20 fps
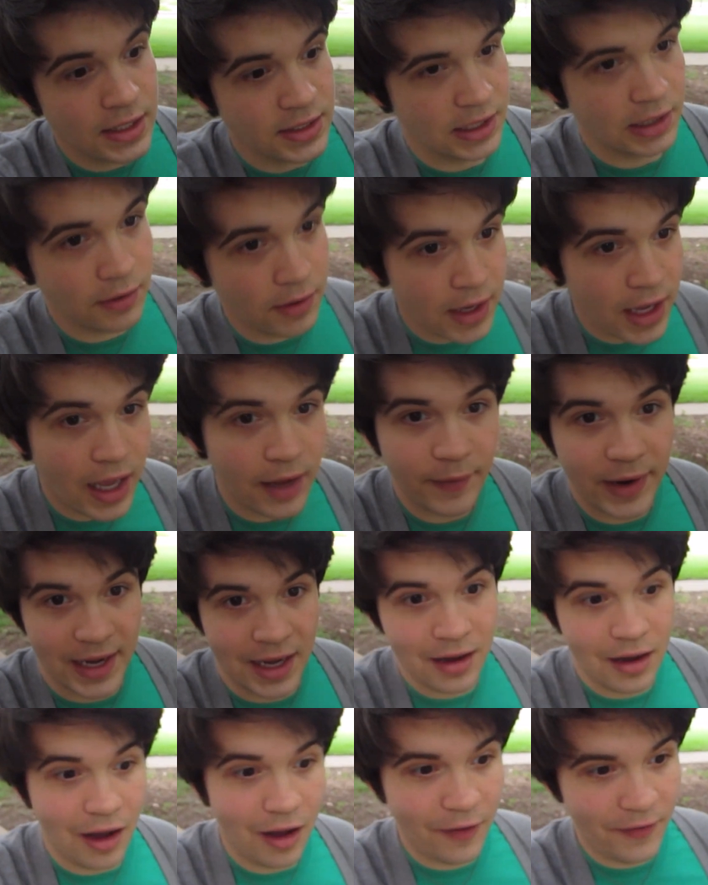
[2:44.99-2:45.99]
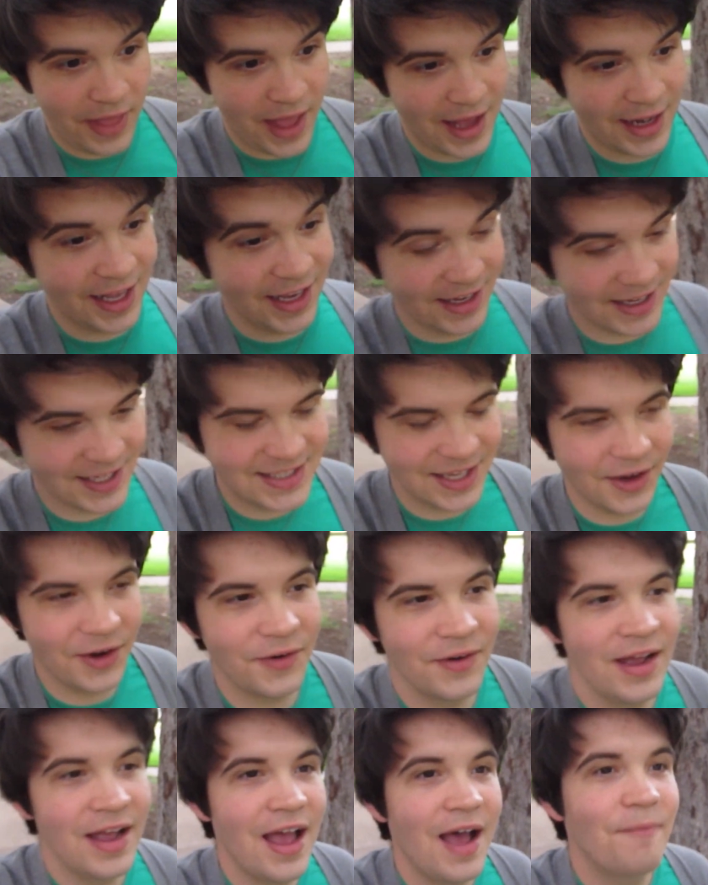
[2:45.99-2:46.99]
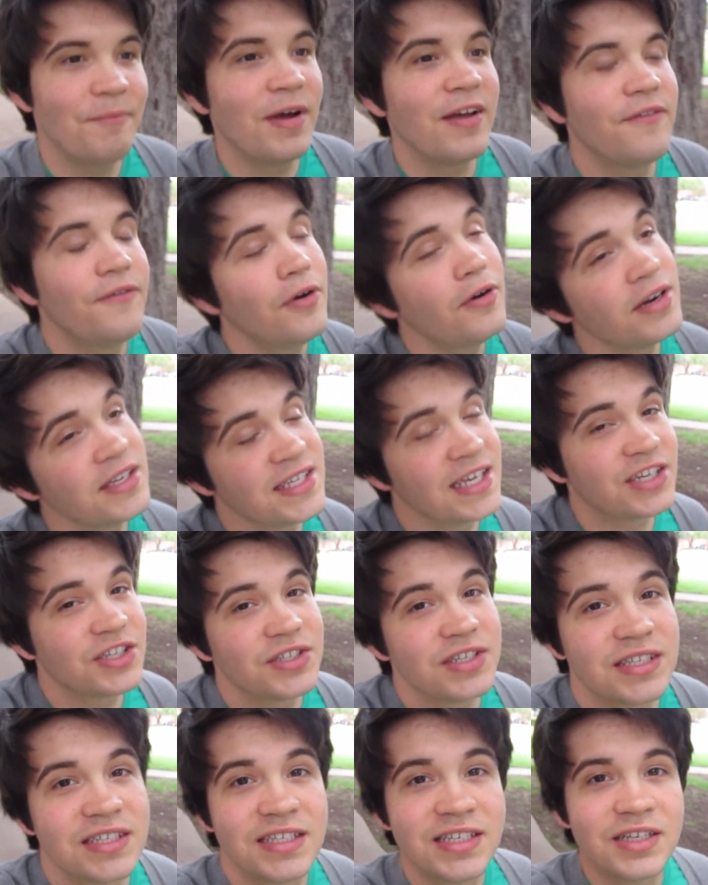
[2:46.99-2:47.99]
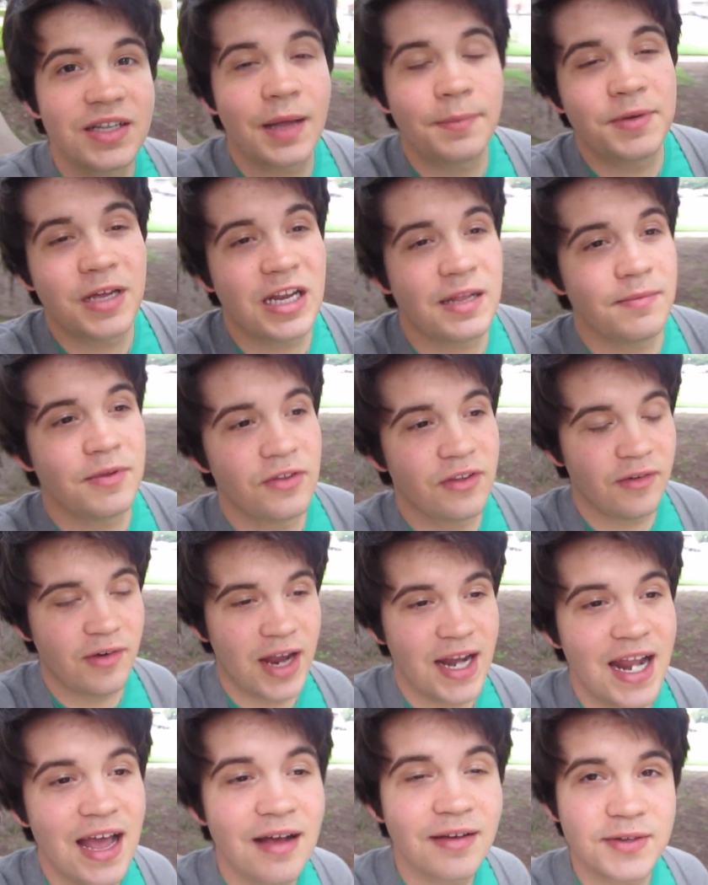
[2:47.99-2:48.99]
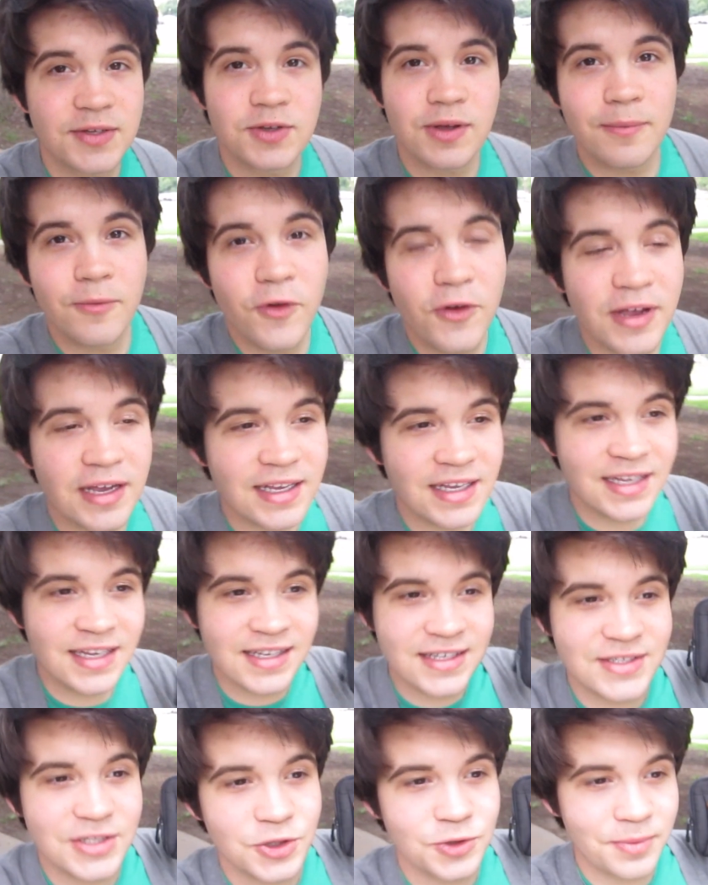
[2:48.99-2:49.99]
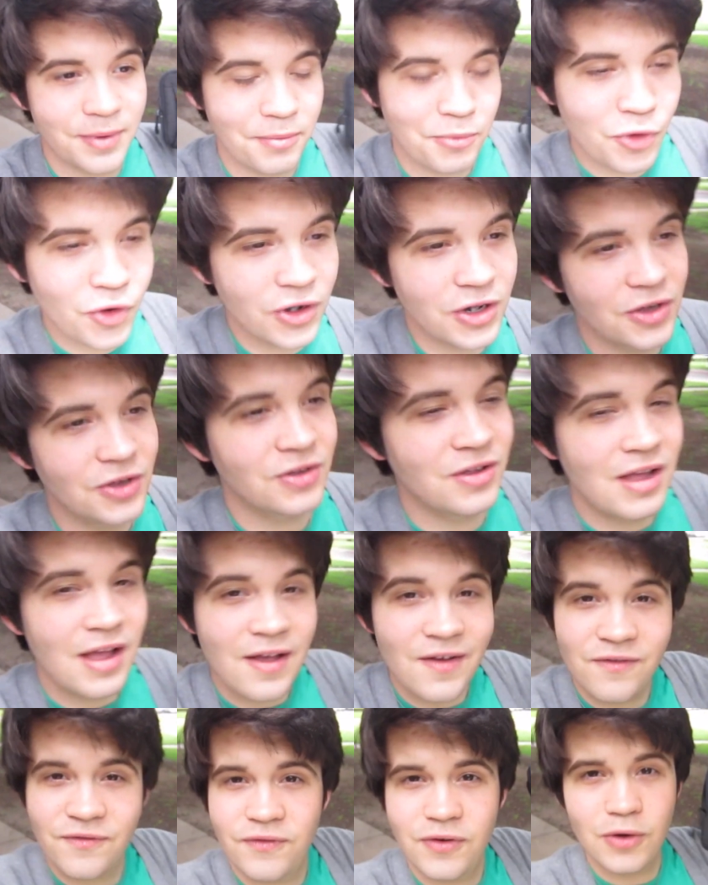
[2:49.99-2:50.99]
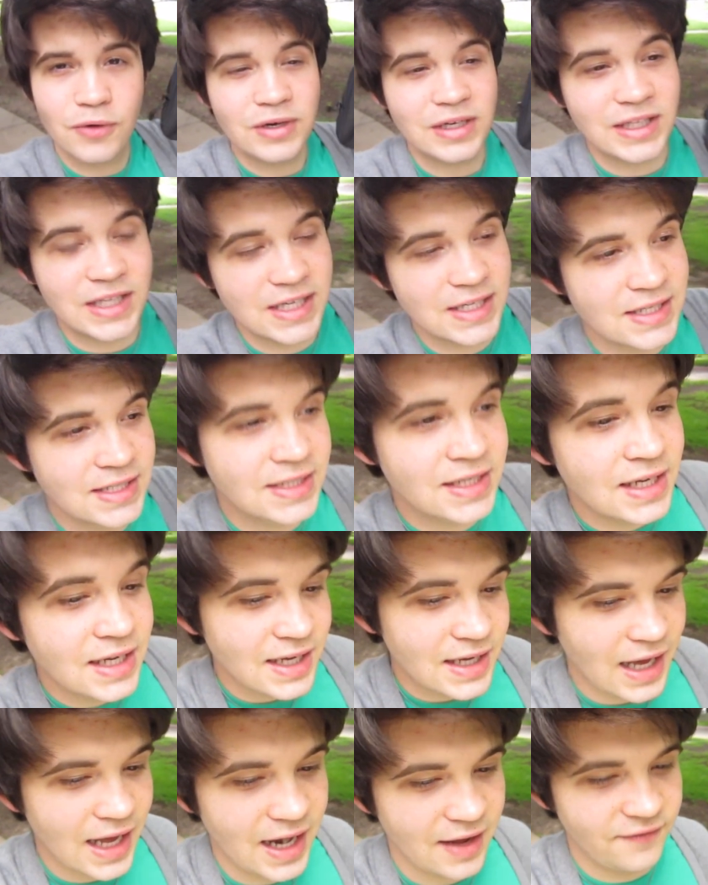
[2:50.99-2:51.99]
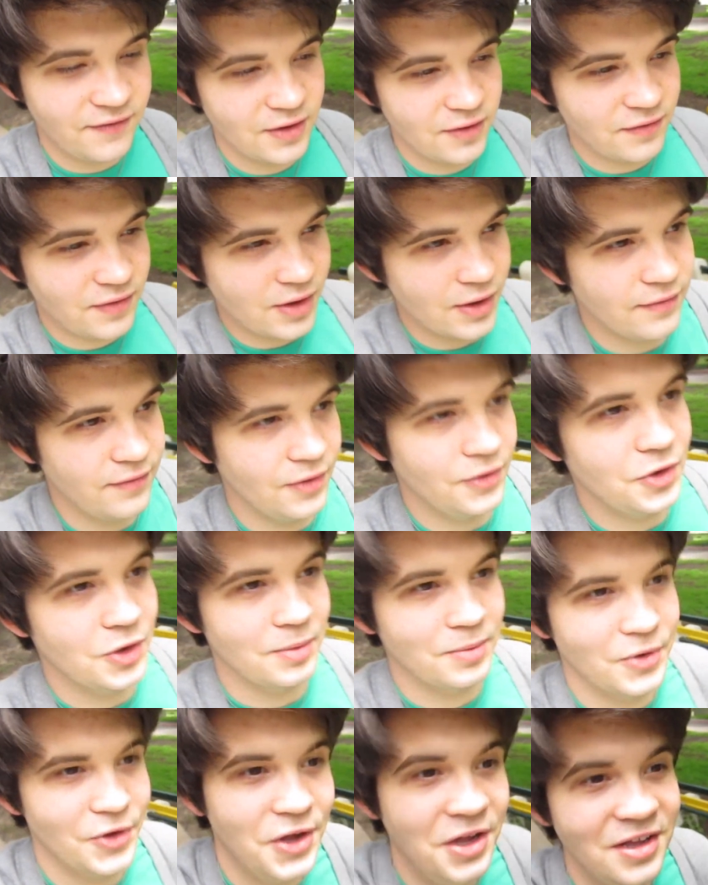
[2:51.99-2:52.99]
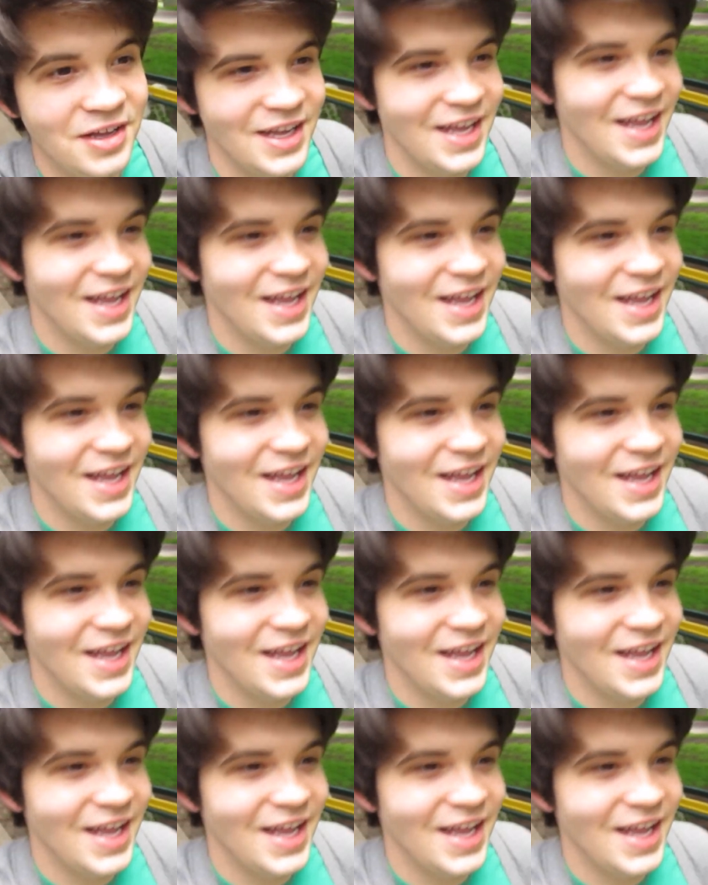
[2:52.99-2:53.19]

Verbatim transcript: So anyway, all of that. So my phone is actually still updating music right now, so I'm going to Memorial phoneless and I feel very vulnerable.